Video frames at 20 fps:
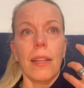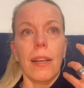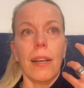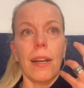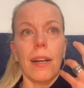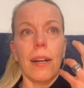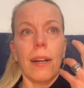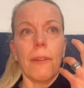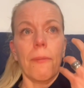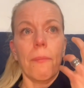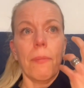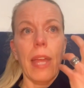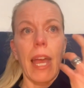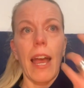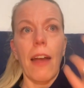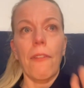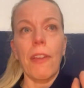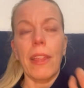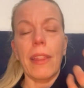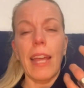
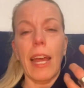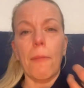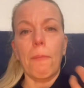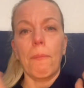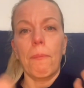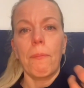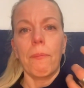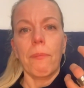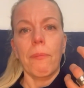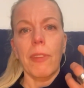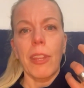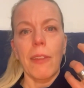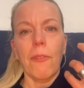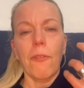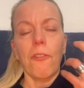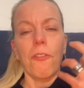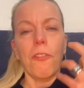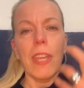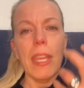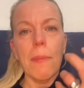Having that
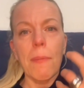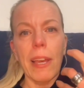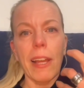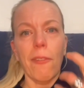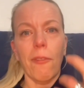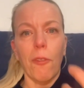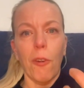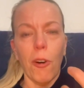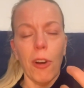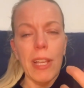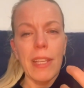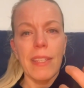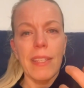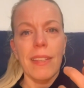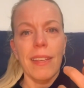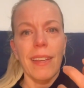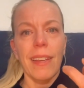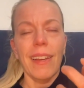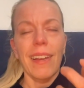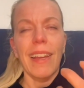female voice,
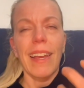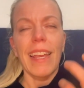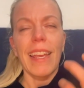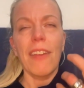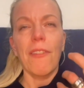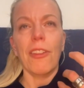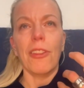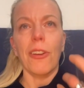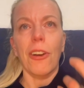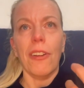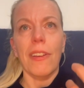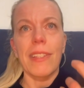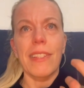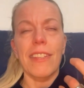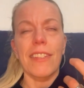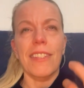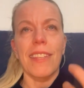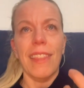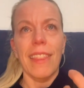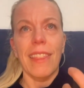even though it's
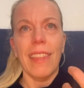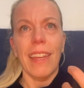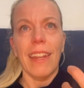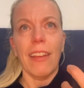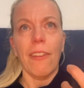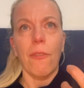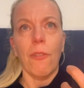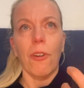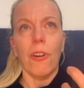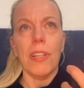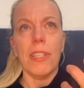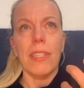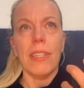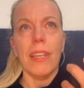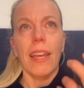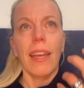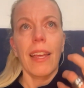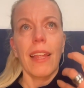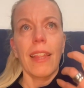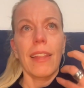a synthetic voice,
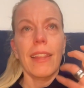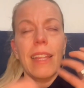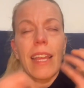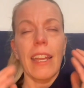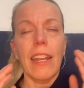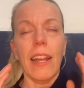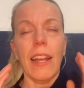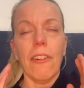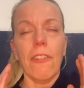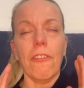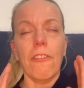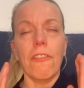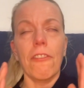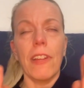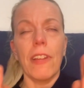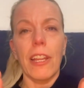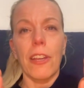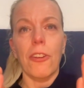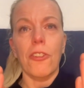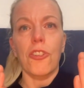they done a
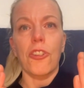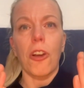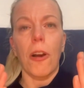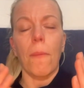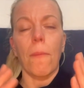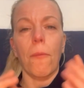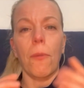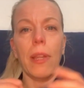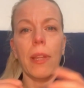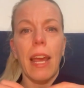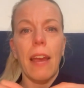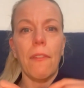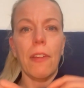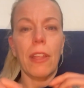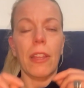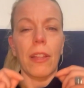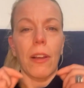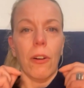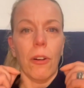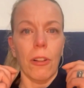really good job with
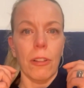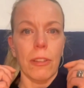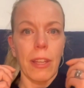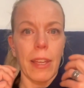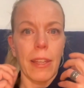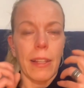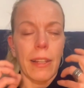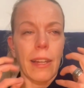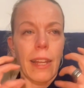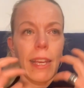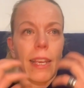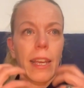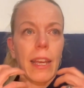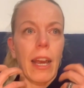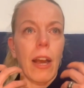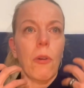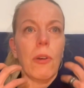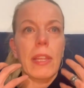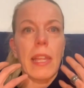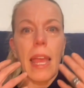having all the, like
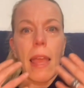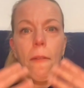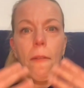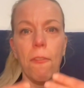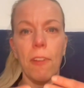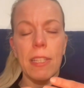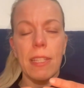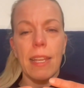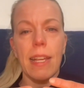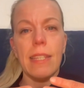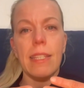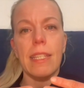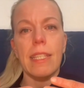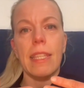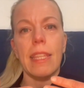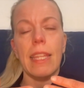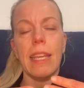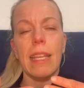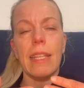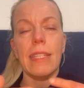how it emphasizes
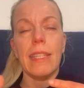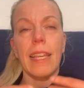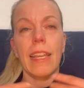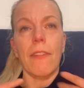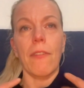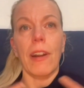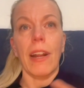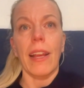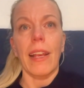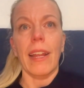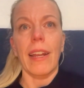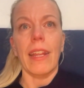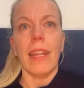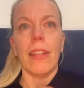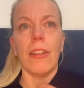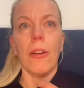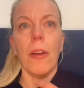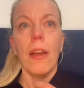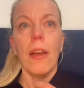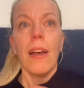things. Even I can
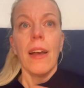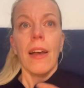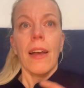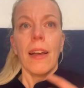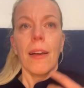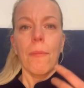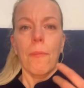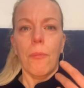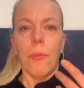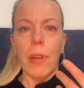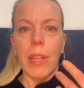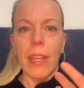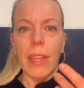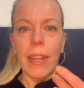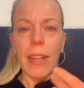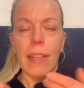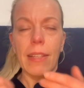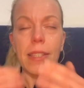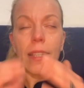hear the breathing